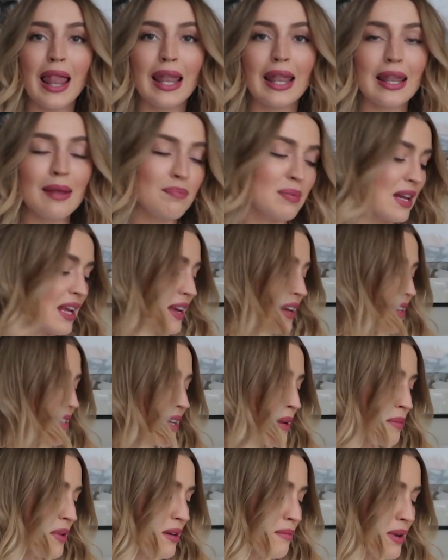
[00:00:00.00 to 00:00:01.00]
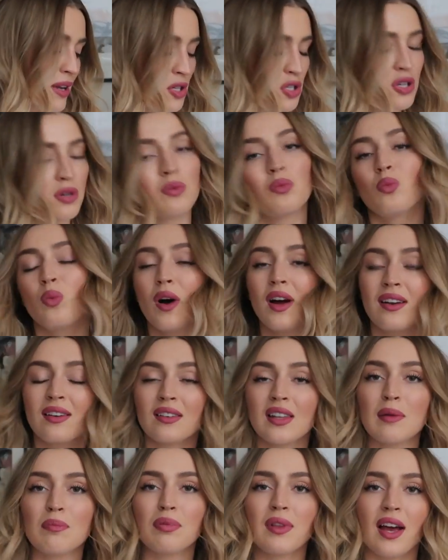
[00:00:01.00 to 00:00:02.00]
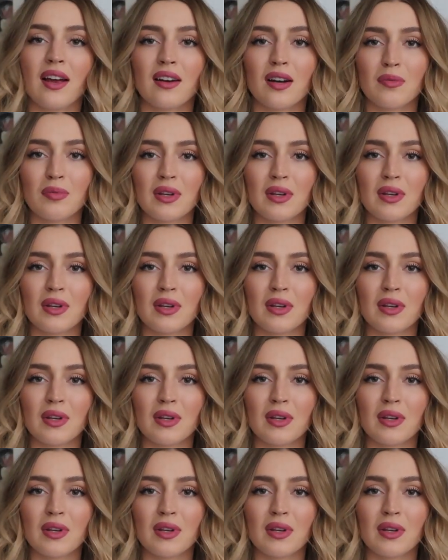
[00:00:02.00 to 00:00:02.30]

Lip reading: lippities, I'm gonna mention one lip liner,